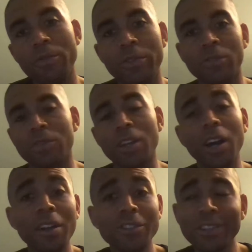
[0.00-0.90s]
We do
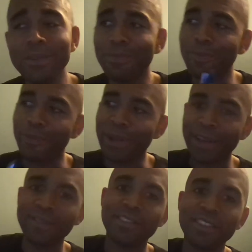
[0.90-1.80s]
psychology. My
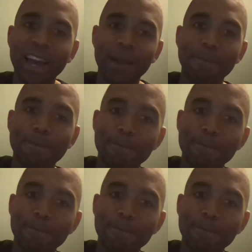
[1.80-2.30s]
life is set.